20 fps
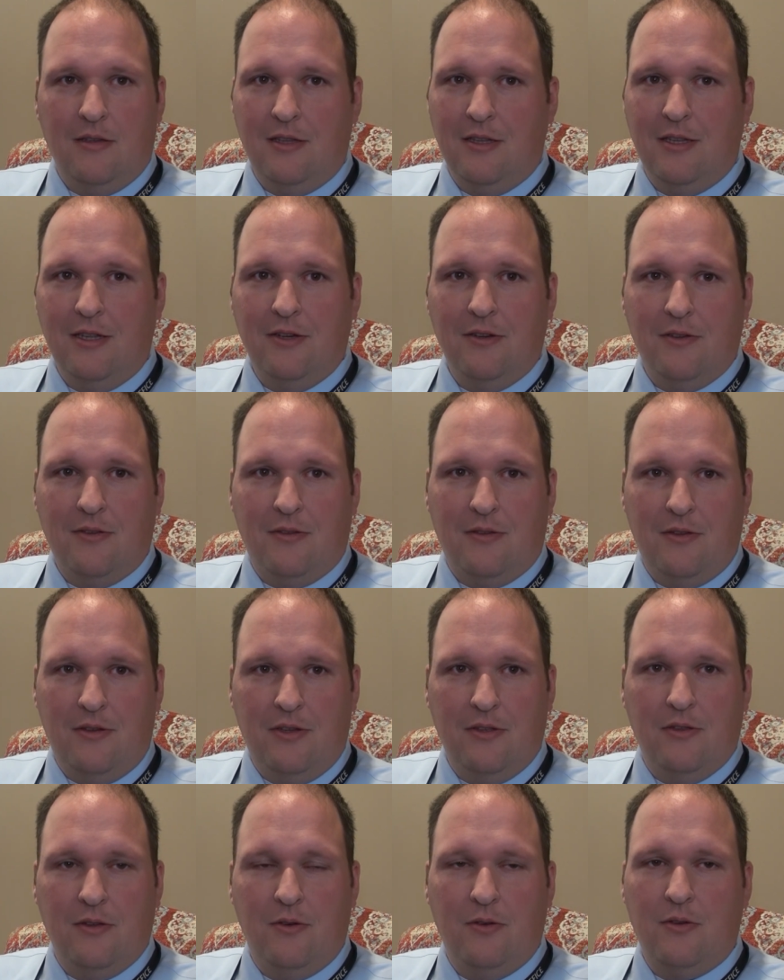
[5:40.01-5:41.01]
And their, you
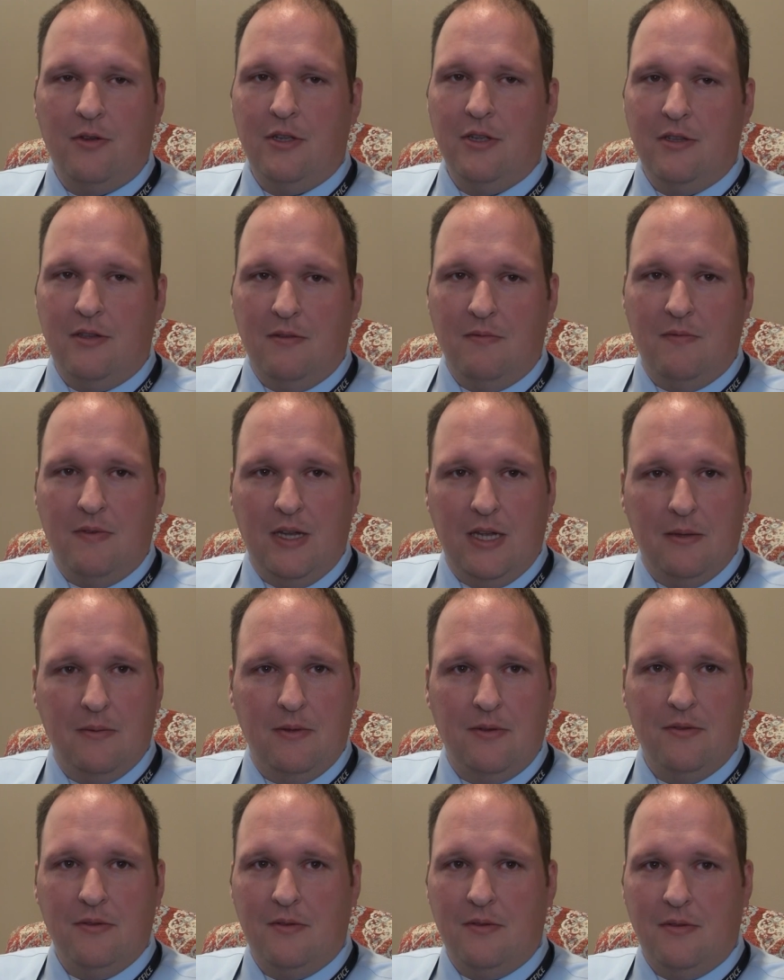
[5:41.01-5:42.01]
know, the whole Goodson
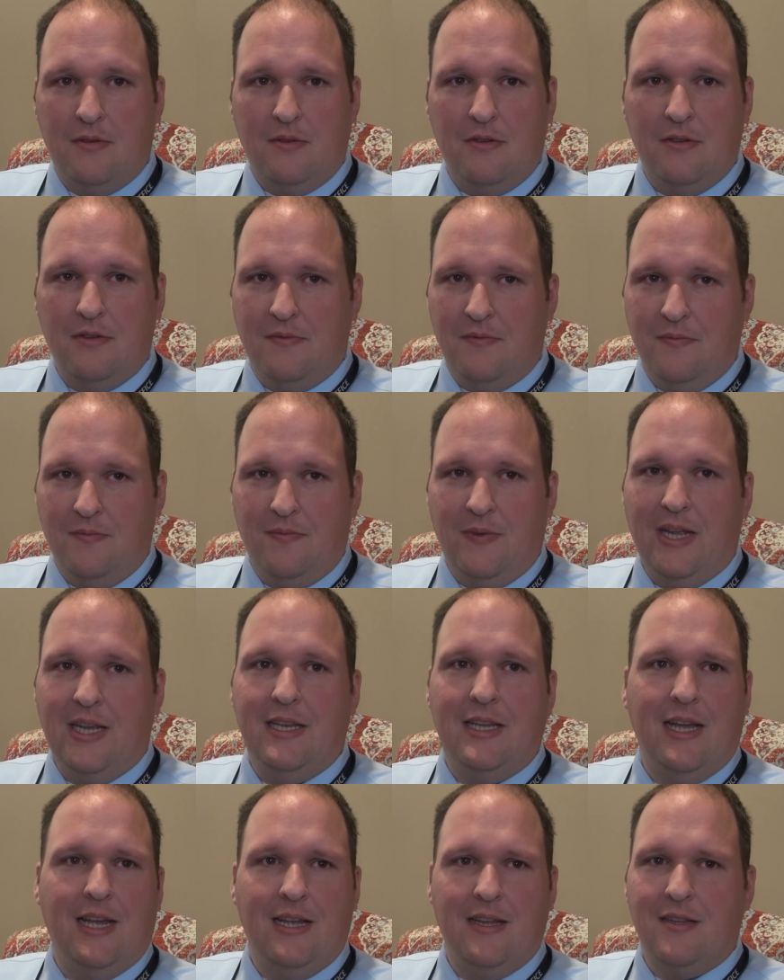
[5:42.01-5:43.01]
family was just
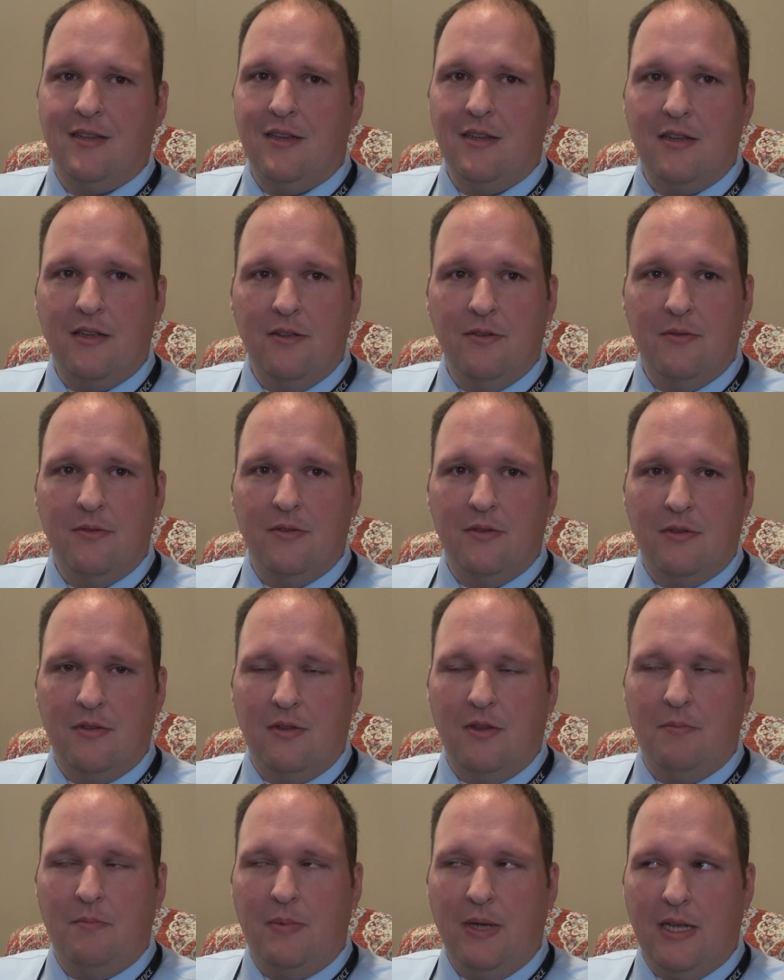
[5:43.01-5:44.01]
fantastic. It was
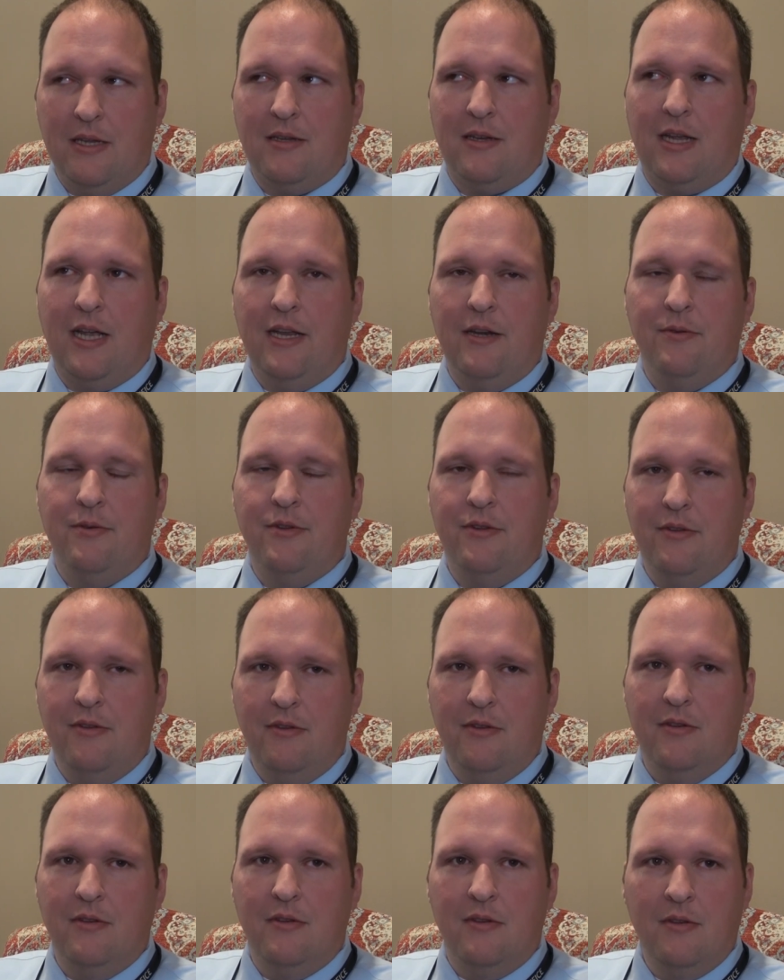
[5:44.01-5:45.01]
the best kind of
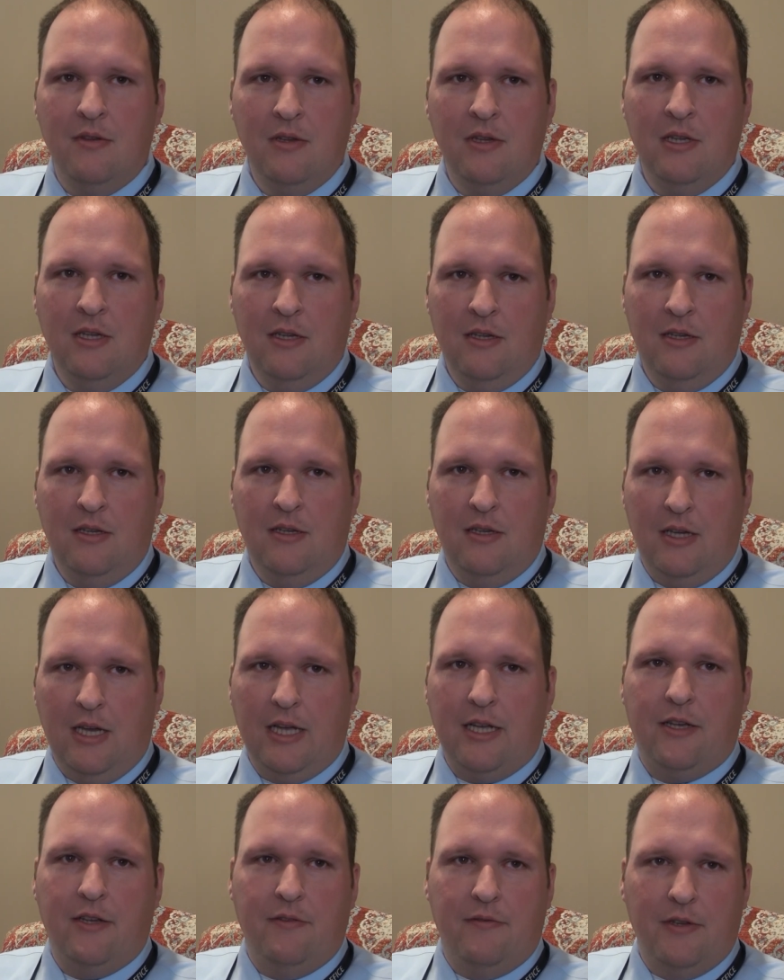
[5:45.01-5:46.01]
reunion
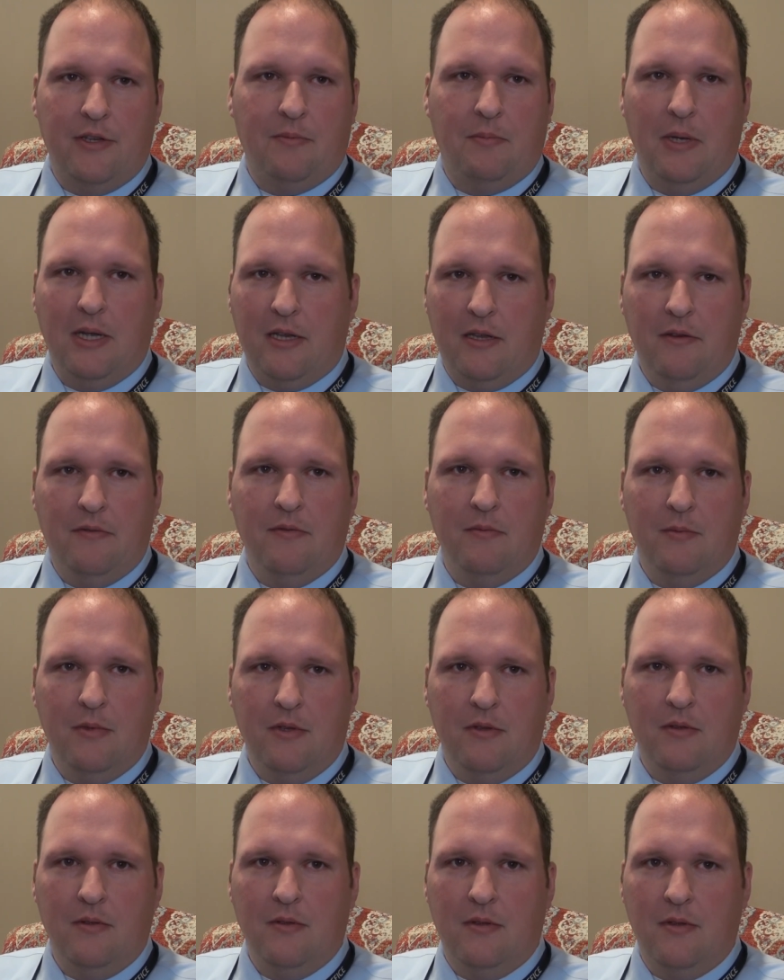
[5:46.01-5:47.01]
I could have expected from
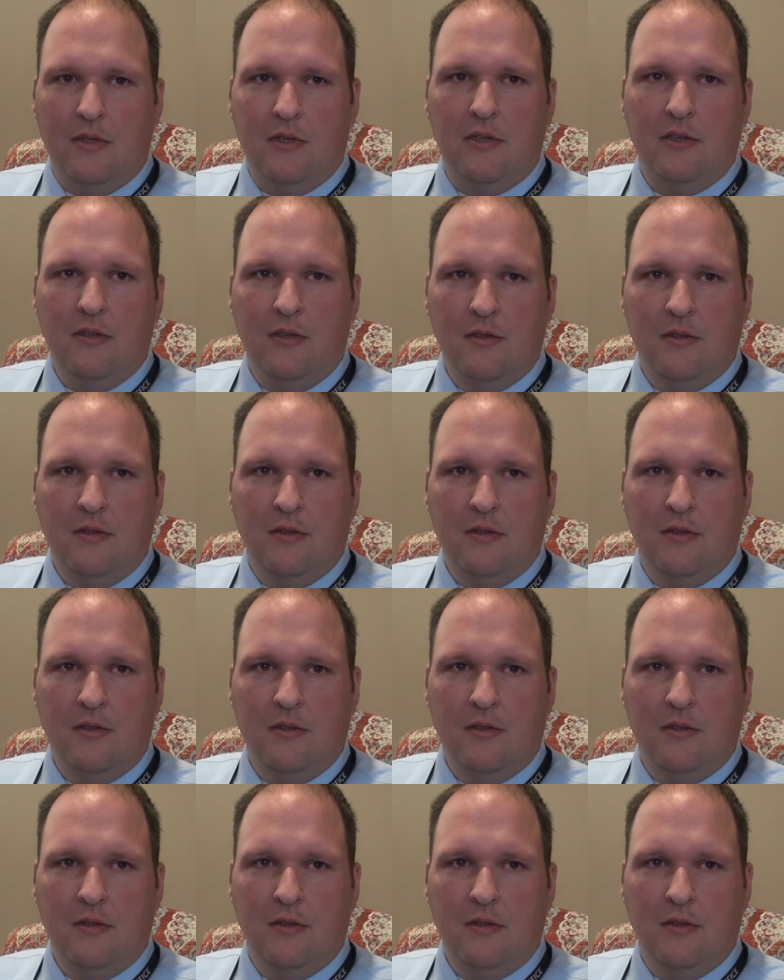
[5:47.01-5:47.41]
this whole thing.